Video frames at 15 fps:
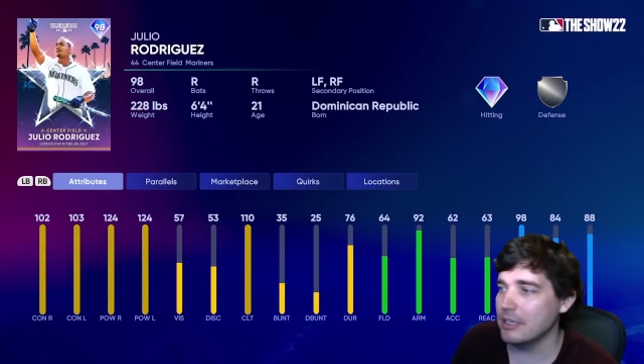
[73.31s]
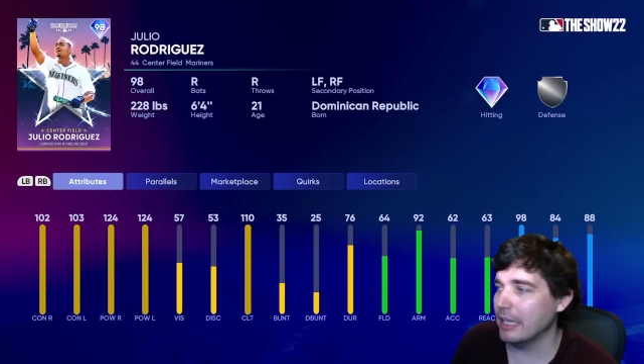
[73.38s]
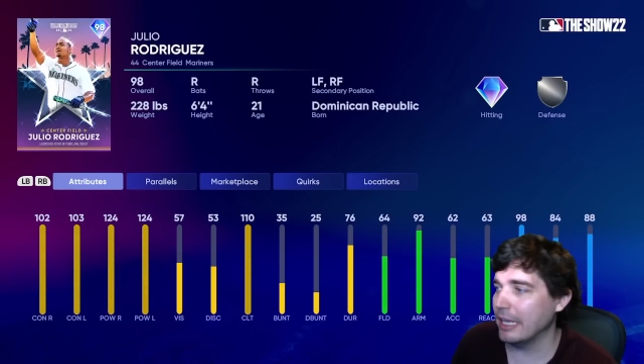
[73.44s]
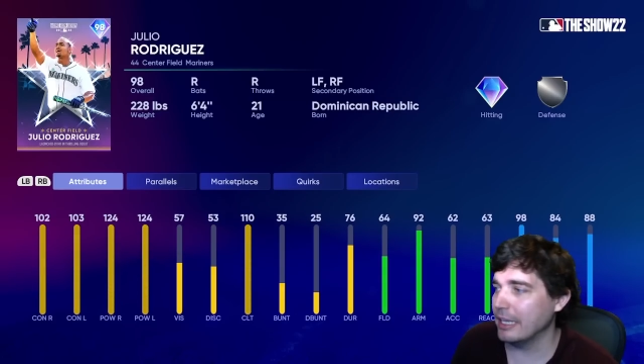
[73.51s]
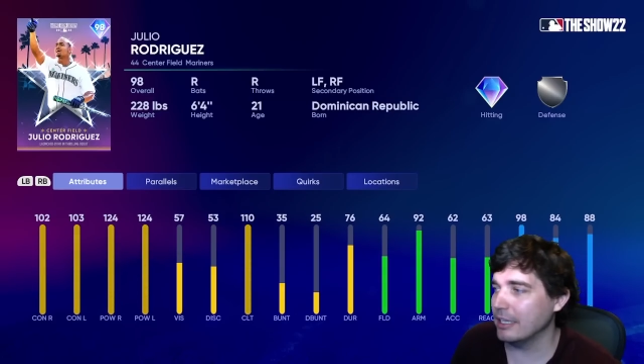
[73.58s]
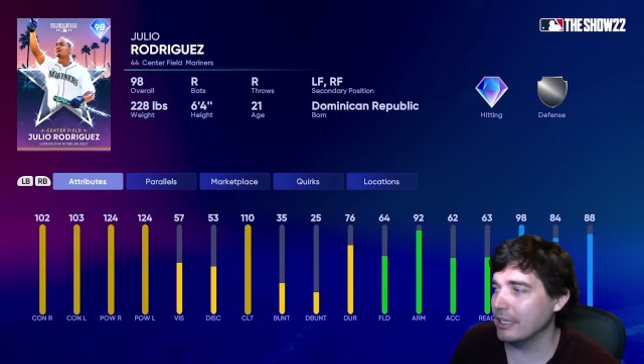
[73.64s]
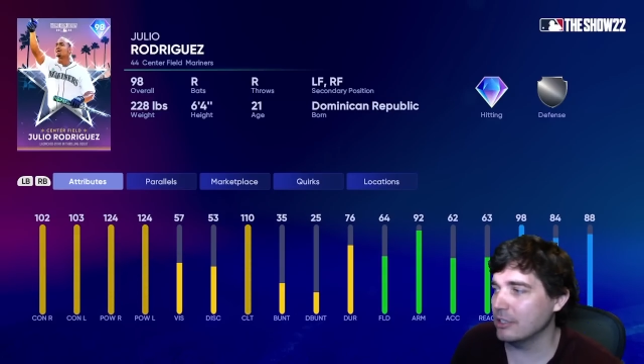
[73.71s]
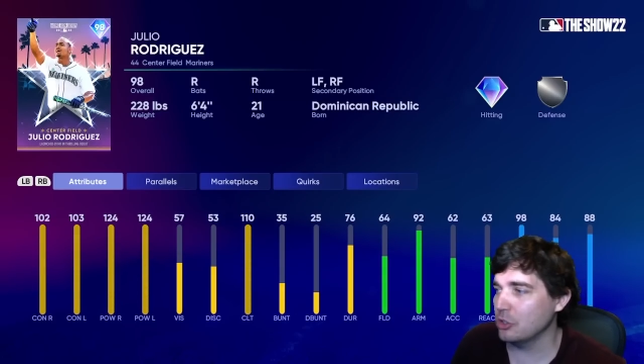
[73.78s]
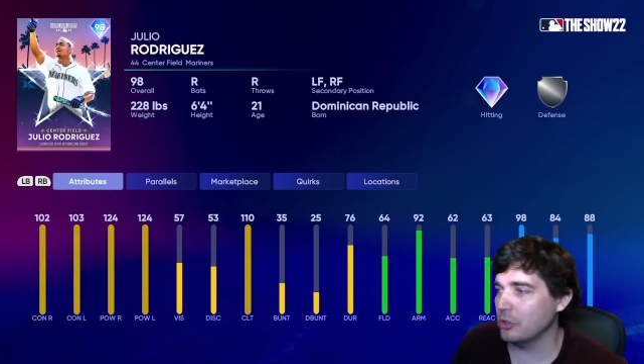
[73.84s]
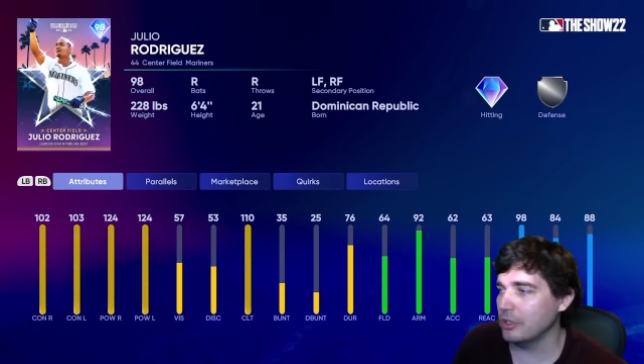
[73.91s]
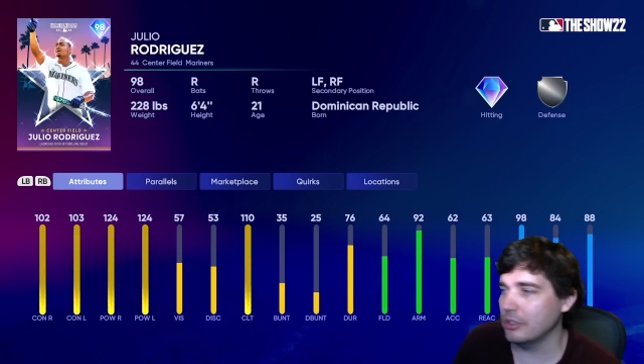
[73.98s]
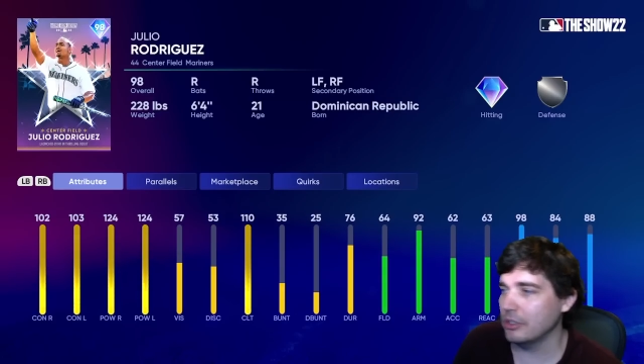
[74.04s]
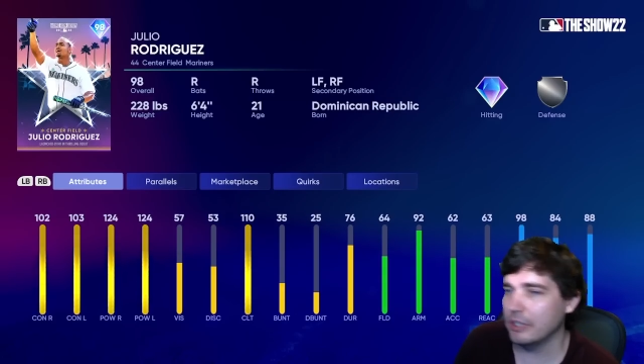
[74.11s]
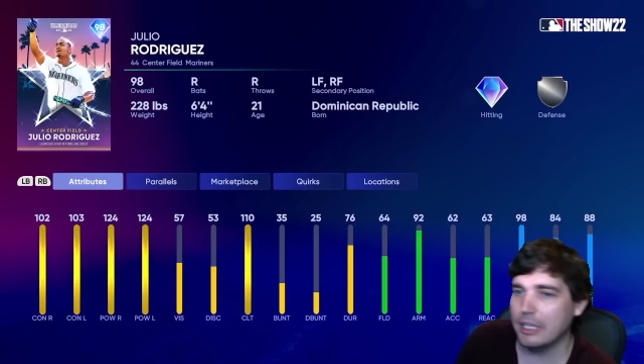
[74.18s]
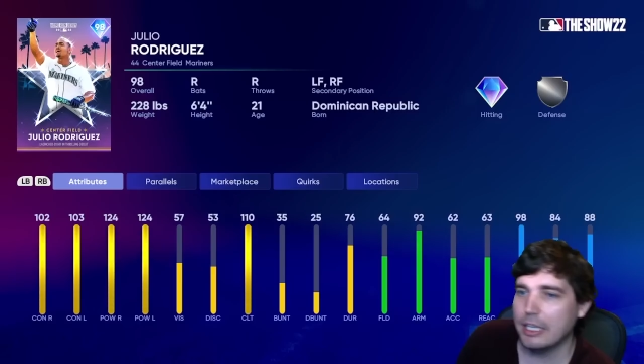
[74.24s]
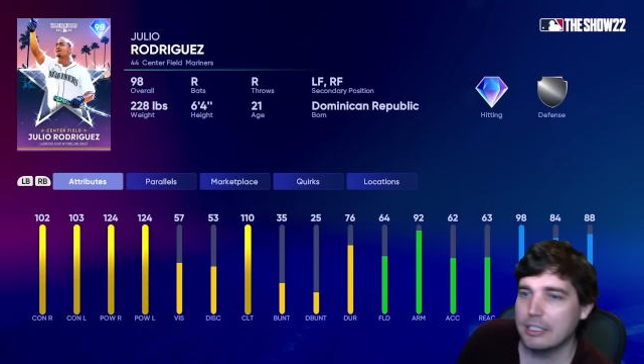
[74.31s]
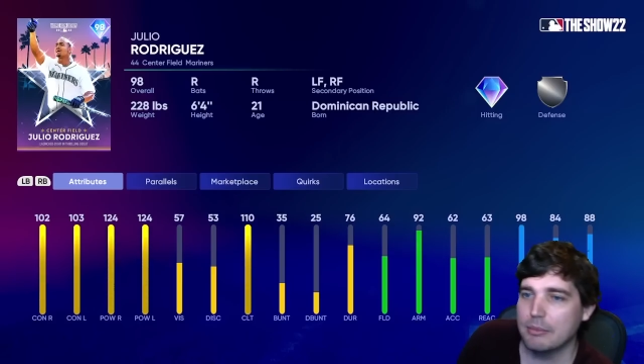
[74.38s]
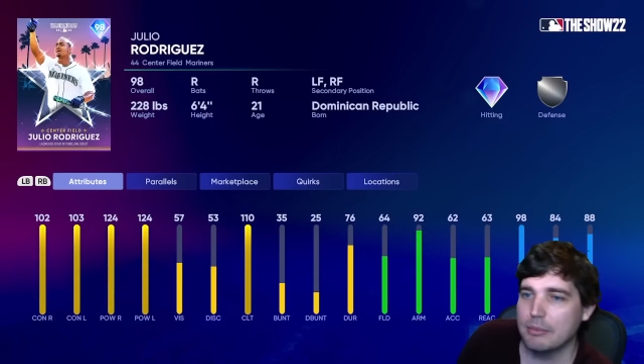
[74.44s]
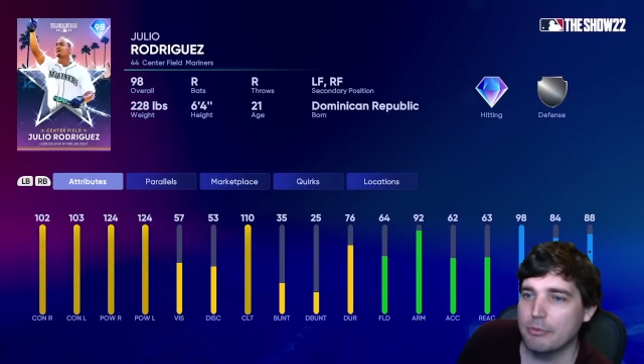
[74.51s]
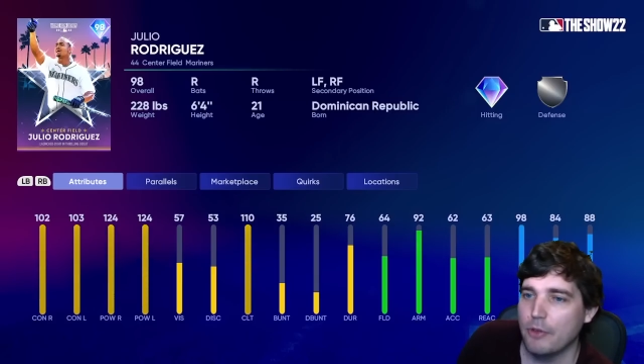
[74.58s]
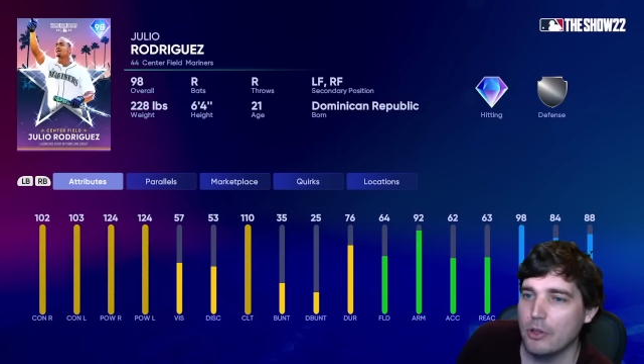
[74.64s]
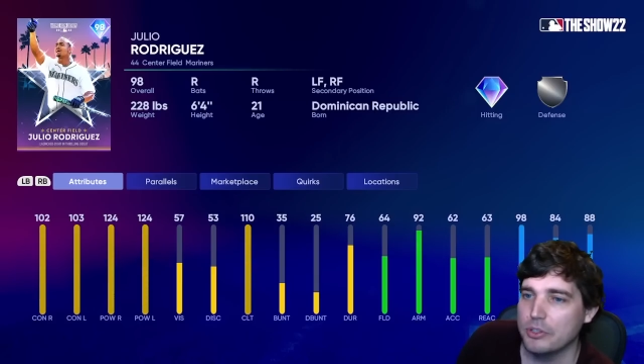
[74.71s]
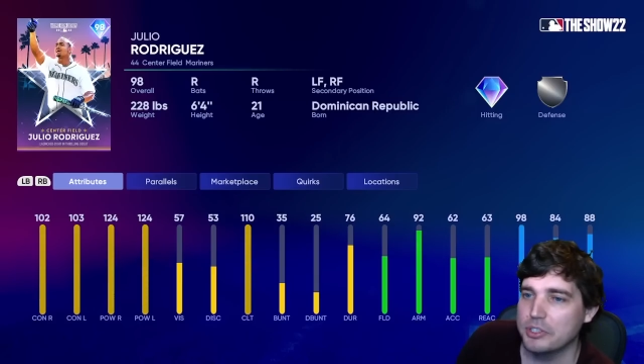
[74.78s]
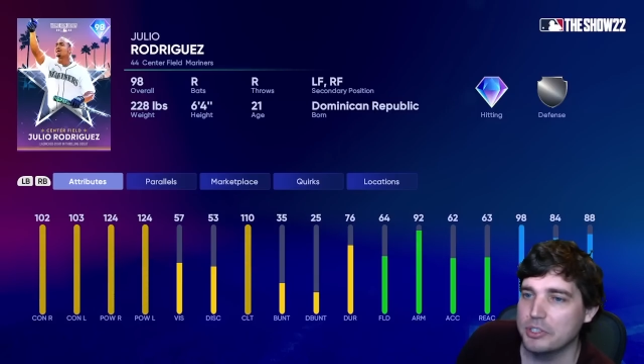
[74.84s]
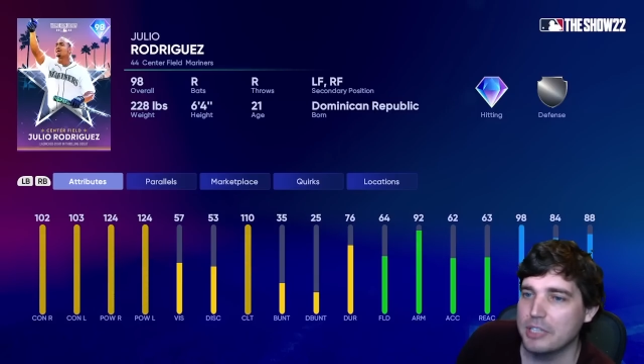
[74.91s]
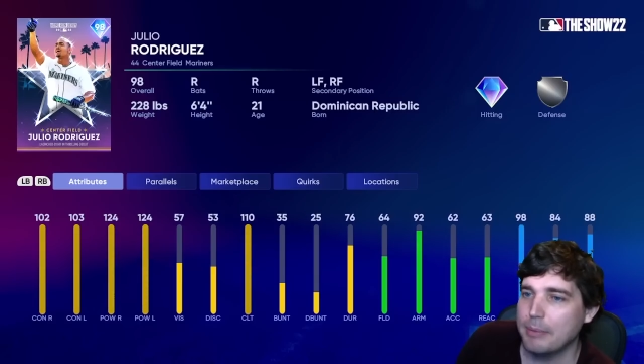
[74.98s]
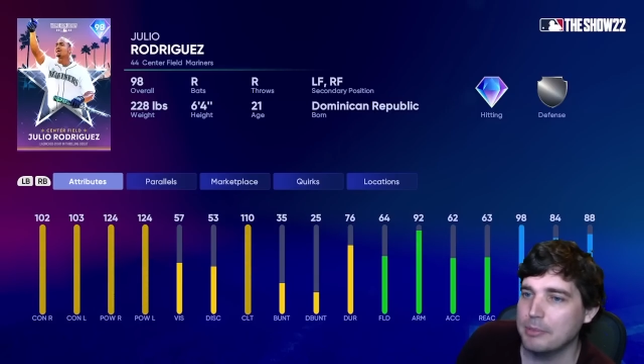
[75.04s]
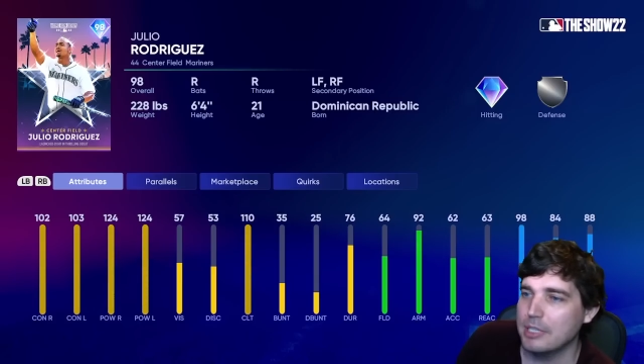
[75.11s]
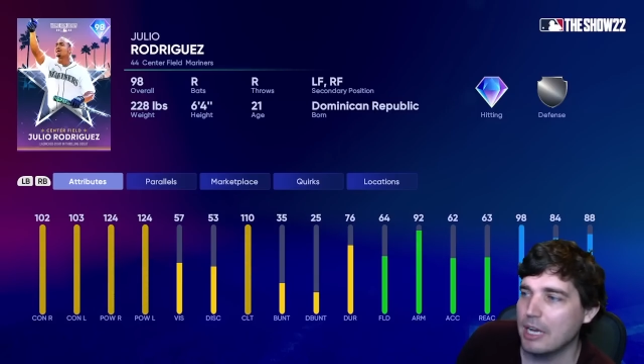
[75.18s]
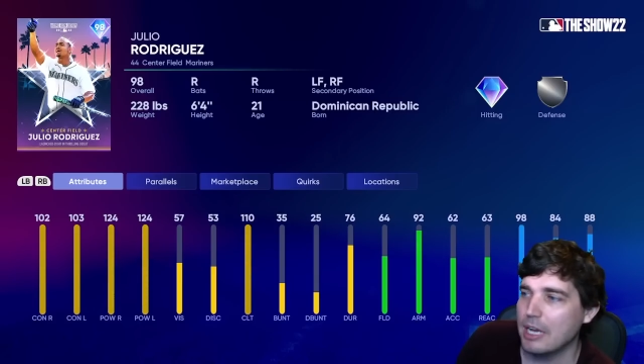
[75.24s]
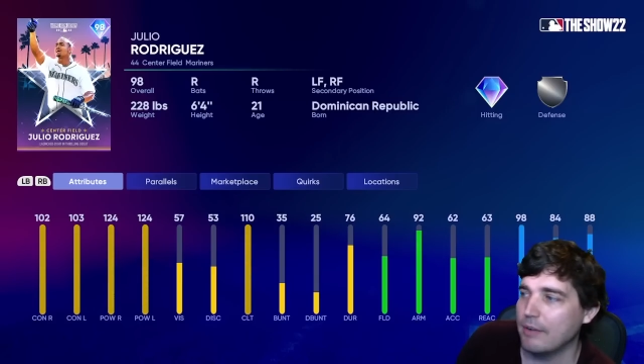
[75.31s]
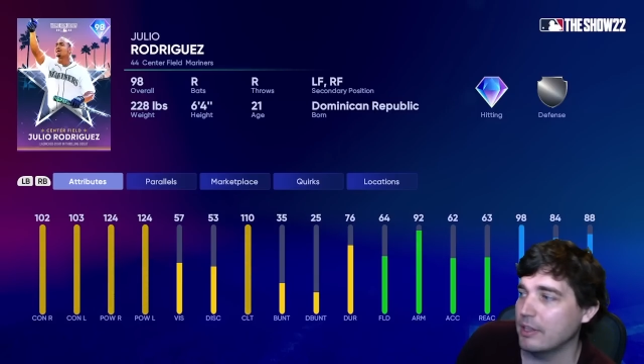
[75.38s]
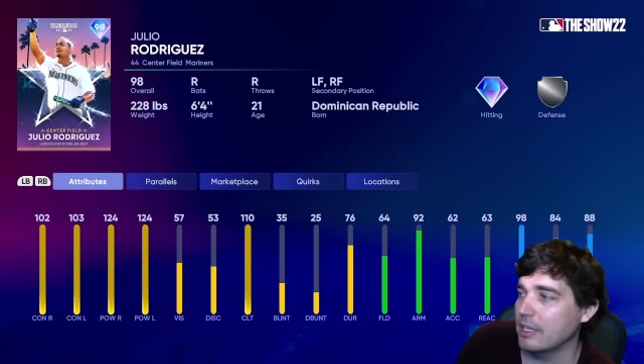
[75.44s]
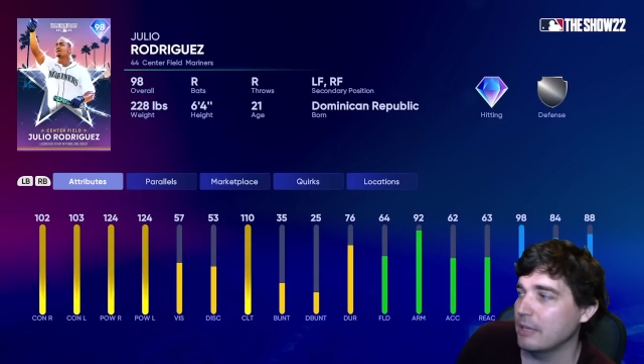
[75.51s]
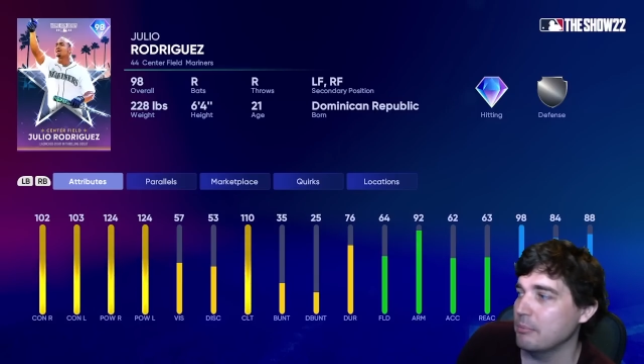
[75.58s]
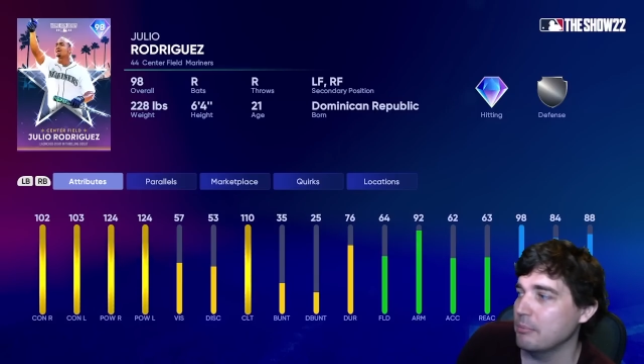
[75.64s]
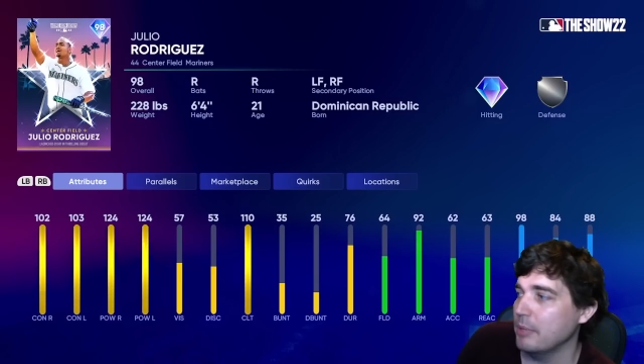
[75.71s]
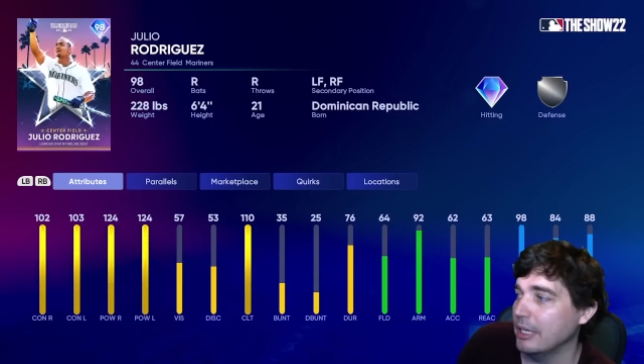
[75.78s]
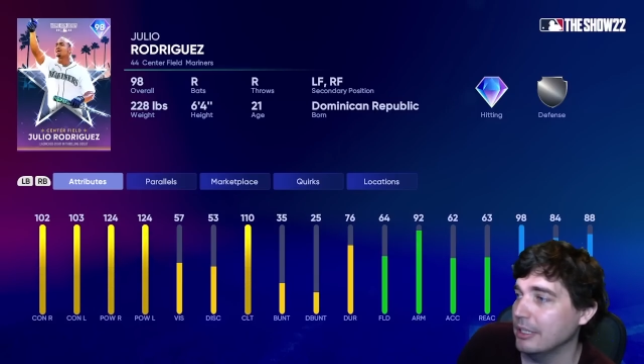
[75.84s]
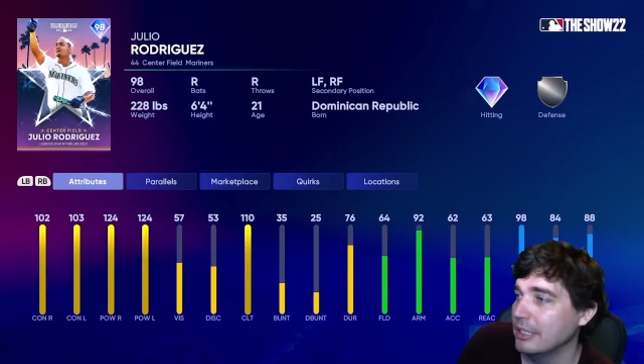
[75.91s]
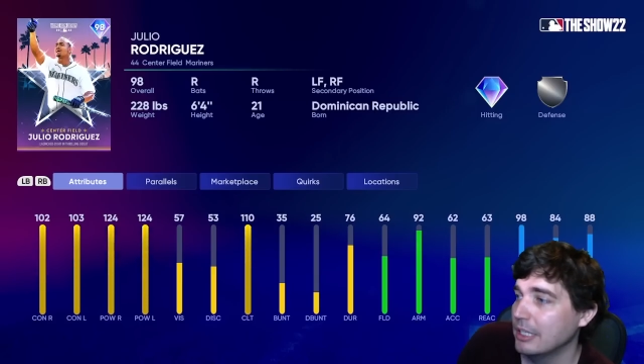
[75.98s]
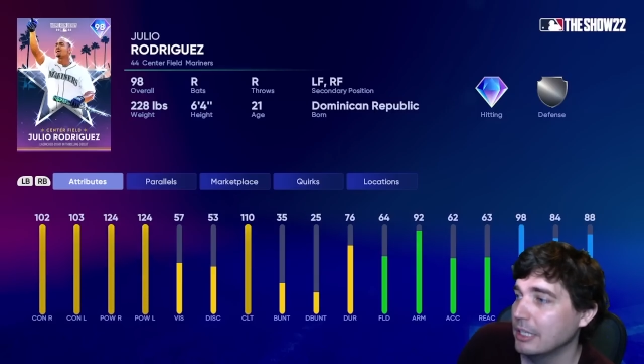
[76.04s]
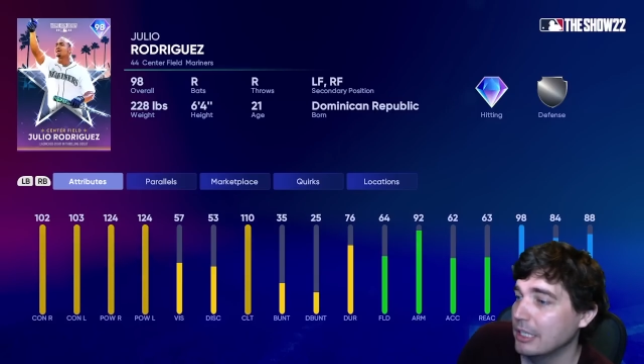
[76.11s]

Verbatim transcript: Like, sure, he'll get like some false steps and everything, but